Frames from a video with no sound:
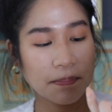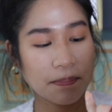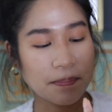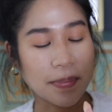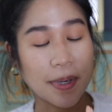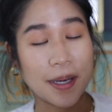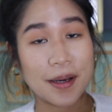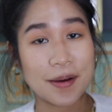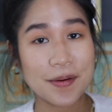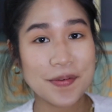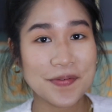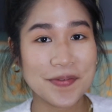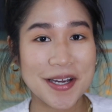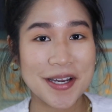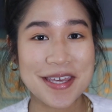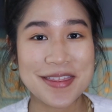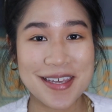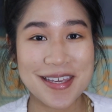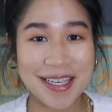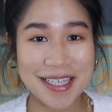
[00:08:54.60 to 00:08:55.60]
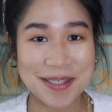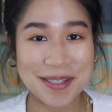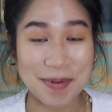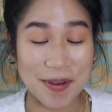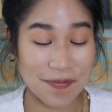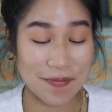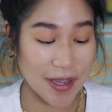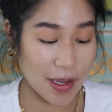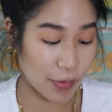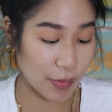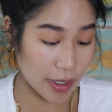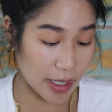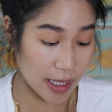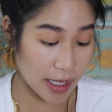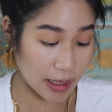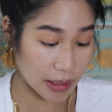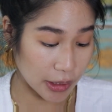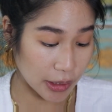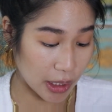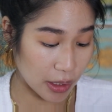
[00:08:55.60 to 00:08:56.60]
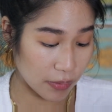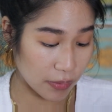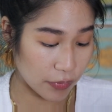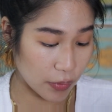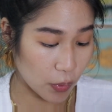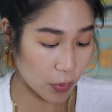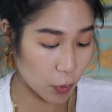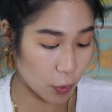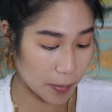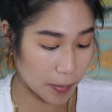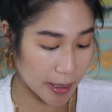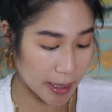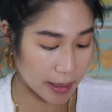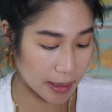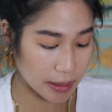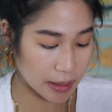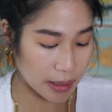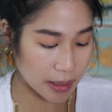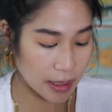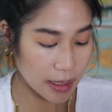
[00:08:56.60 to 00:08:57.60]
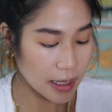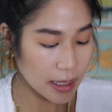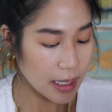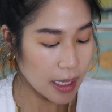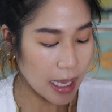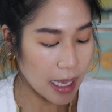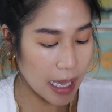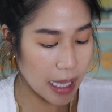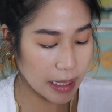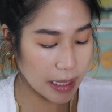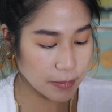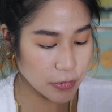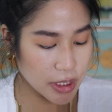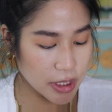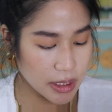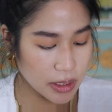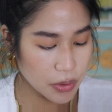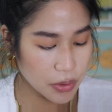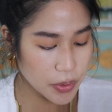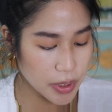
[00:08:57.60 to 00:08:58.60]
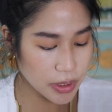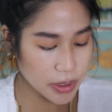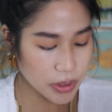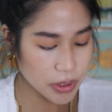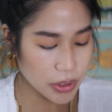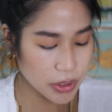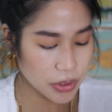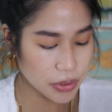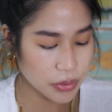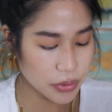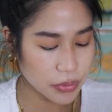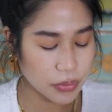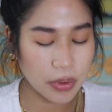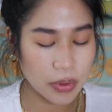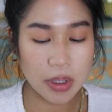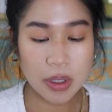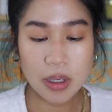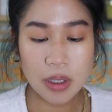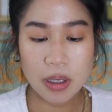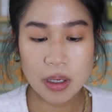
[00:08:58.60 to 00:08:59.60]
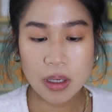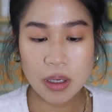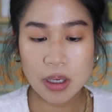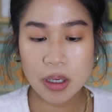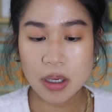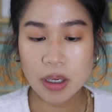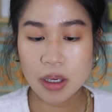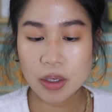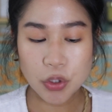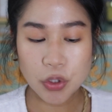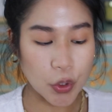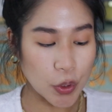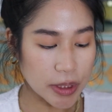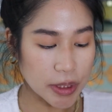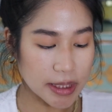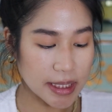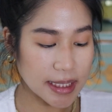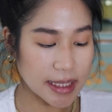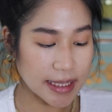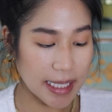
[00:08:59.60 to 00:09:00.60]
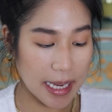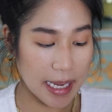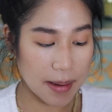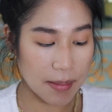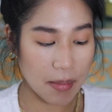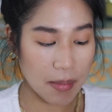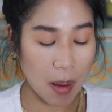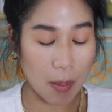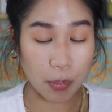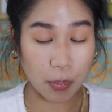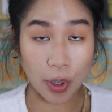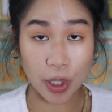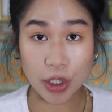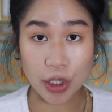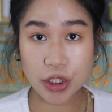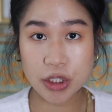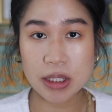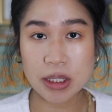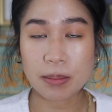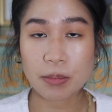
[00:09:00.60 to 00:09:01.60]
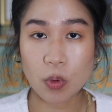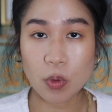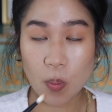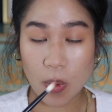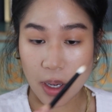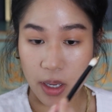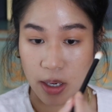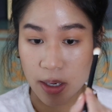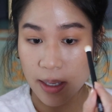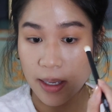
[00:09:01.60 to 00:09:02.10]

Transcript: Buff. I think it's my favorite color out of the whole palette. And I'm just going to use the same brush, number 1,